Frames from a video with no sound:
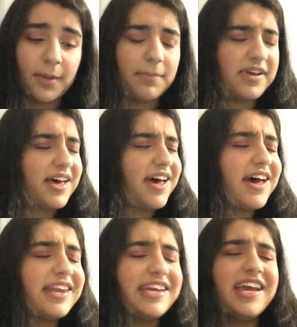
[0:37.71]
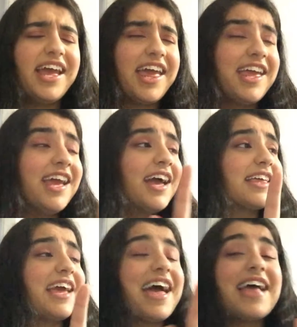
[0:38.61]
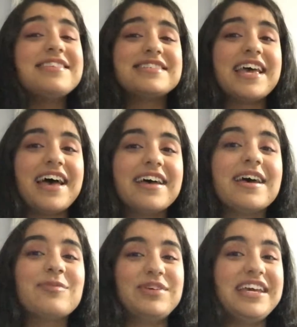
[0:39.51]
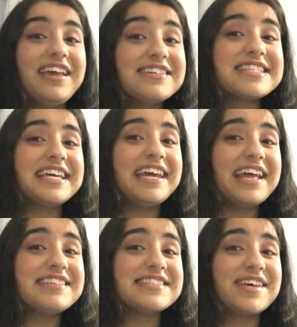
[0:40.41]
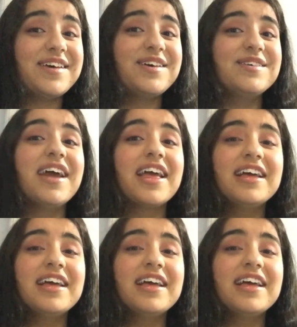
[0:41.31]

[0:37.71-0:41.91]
but he ain't got time. Here's the answer.